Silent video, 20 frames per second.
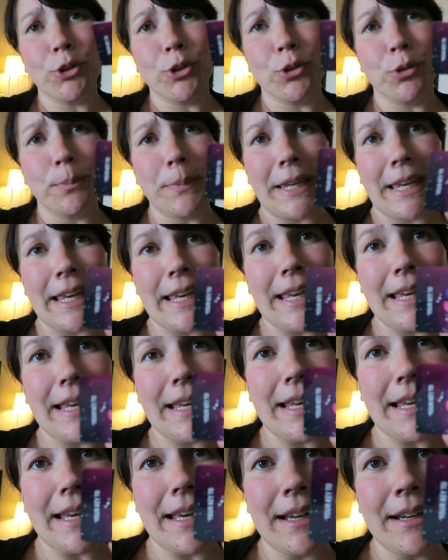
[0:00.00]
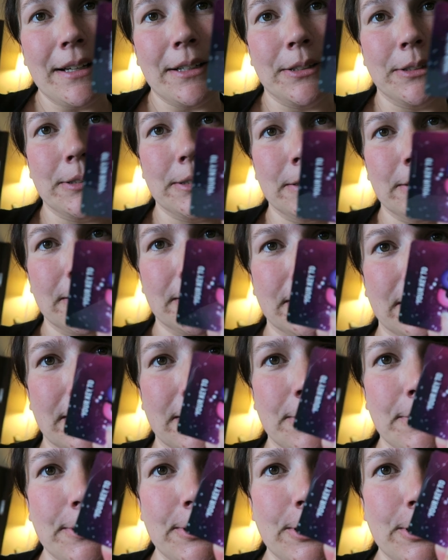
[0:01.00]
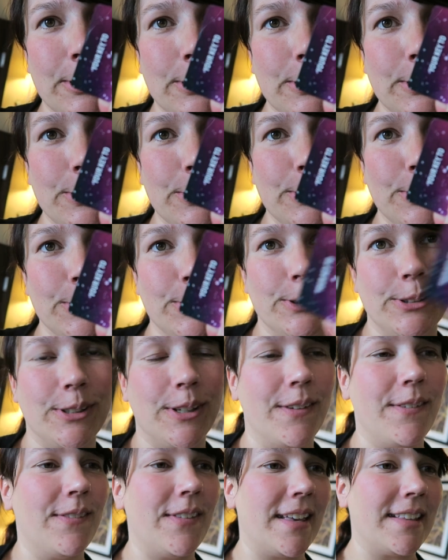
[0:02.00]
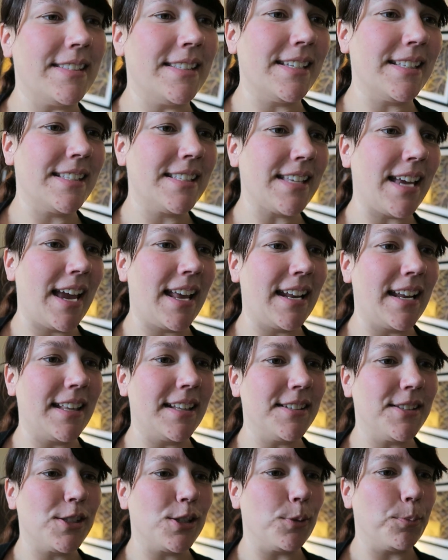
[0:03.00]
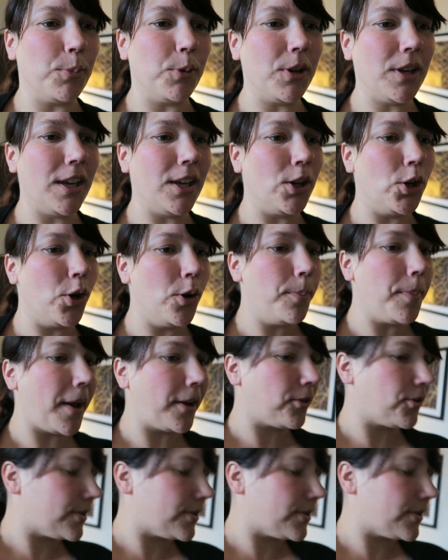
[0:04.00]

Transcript: room key. Woohoo! That's exciting, super cute by